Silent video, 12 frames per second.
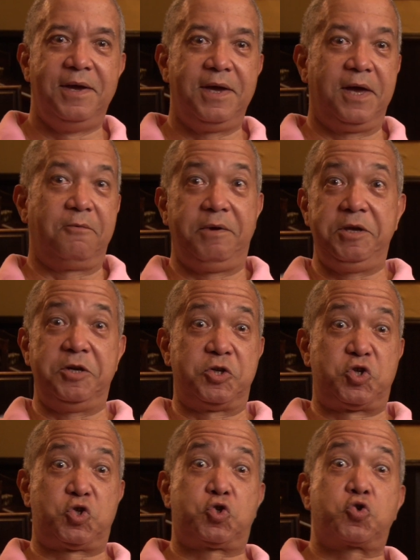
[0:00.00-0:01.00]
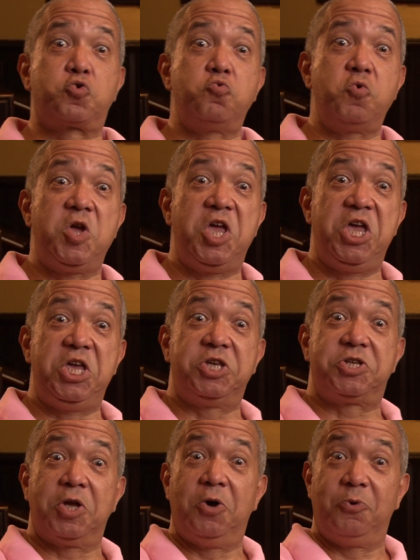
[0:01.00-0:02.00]
And we just
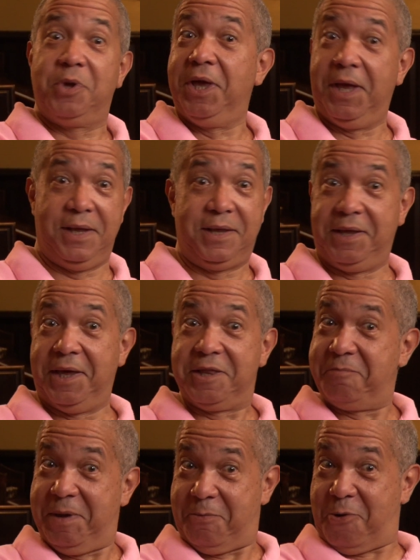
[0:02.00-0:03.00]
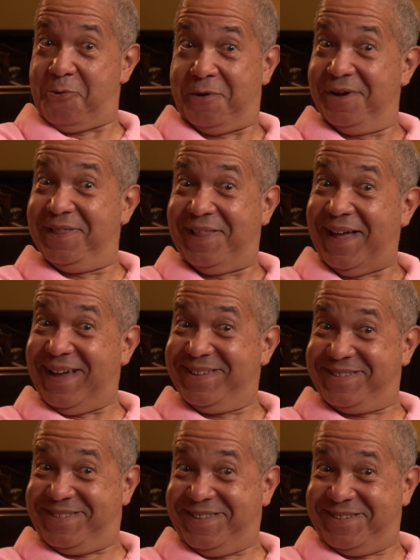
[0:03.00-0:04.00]
squeezed on in, and the other people
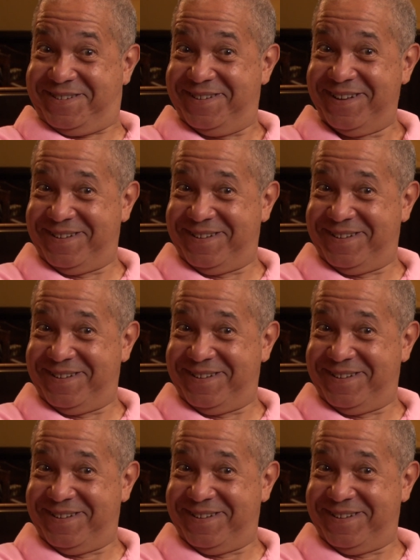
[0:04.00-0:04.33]
realized that